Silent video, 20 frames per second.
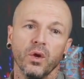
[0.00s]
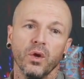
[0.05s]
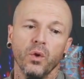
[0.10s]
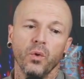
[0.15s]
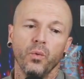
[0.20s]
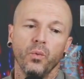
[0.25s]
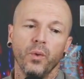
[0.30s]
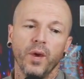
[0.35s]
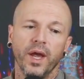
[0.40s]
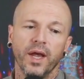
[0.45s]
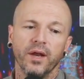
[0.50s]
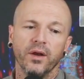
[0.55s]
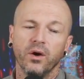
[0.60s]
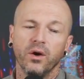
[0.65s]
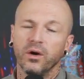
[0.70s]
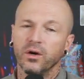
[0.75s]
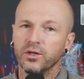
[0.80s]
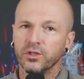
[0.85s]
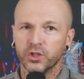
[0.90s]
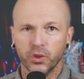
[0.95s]
when
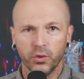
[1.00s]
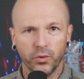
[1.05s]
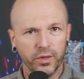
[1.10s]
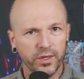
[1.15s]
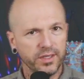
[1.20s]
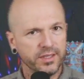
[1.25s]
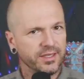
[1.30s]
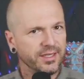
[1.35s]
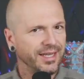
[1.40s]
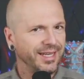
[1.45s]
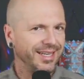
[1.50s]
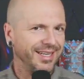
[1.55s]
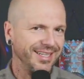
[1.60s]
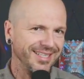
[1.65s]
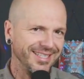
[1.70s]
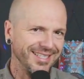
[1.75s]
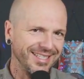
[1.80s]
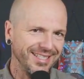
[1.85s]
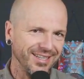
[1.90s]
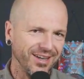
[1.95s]
all choice
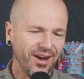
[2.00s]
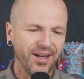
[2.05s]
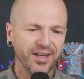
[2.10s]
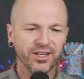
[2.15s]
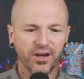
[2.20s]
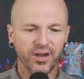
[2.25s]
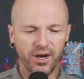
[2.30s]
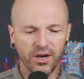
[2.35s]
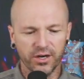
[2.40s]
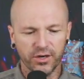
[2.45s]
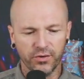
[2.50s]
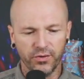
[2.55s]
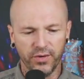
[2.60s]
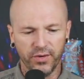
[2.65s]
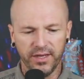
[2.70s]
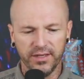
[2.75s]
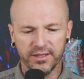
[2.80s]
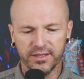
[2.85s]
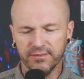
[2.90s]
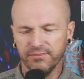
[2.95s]
is not
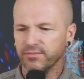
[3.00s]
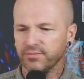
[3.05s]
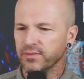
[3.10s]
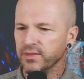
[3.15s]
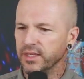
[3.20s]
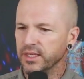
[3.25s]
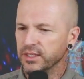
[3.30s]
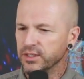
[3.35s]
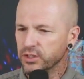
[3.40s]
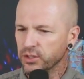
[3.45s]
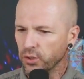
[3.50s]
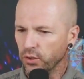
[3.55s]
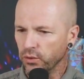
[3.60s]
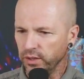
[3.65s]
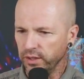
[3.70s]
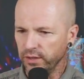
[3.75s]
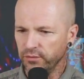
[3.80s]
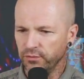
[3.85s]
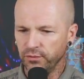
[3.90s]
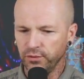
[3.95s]
concrete. It's
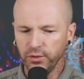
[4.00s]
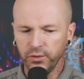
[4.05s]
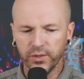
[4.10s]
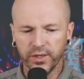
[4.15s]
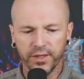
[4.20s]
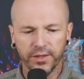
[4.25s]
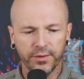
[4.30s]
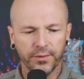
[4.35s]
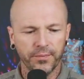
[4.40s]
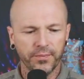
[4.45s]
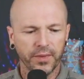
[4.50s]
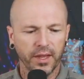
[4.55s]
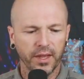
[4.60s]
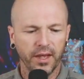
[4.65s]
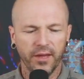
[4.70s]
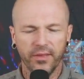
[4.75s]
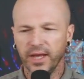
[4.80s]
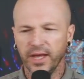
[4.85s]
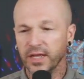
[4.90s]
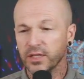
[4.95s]
totally fluid.
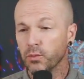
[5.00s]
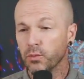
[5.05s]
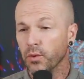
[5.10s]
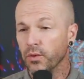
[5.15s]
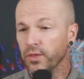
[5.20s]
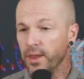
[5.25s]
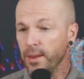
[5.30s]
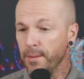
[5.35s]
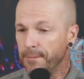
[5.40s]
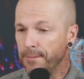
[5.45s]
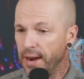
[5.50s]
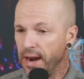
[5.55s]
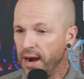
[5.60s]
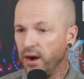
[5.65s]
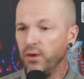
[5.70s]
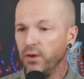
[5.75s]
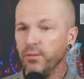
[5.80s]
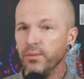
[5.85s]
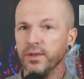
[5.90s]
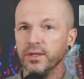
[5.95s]
And that's where the
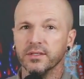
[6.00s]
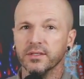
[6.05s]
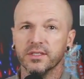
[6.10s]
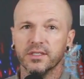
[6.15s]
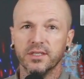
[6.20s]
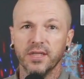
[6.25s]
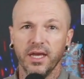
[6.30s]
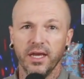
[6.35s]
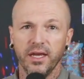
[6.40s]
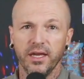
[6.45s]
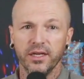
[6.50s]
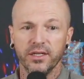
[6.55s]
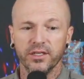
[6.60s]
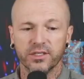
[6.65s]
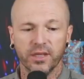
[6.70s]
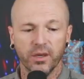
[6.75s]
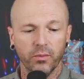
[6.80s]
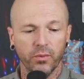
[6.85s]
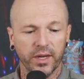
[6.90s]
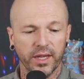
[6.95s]
empowerment stage
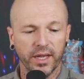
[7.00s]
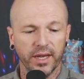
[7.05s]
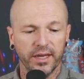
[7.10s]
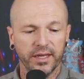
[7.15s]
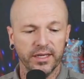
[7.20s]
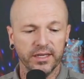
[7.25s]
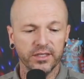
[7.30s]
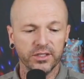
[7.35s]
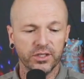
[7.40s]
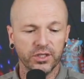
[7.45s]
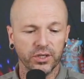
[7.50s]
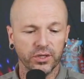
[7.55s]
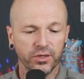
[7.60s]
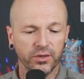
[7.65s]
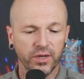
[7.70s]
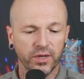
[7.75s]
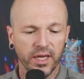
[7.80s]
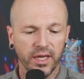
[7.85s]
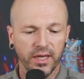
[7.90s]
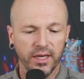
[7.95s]
that we're getting into
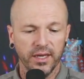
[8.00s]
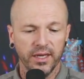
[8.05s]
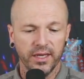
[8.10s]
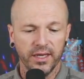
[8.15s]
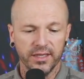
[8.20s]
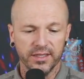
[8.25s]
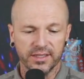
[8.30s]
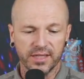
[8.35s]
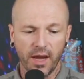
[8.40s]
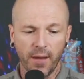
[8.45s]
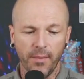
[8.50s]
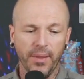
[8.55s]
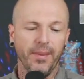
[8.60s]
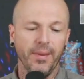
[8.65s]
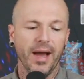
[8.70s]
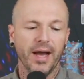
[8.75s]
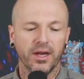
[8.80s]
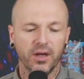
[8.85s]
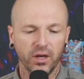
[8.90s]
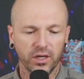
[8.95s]
is coming
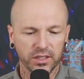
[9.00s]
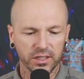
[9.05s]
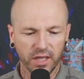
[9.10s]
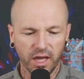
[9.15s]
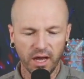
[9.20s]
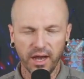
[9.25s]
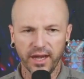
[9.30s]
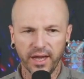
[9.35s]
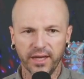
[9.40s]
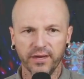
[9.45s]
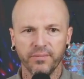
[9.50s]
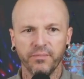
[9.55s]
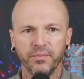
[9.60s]
back online.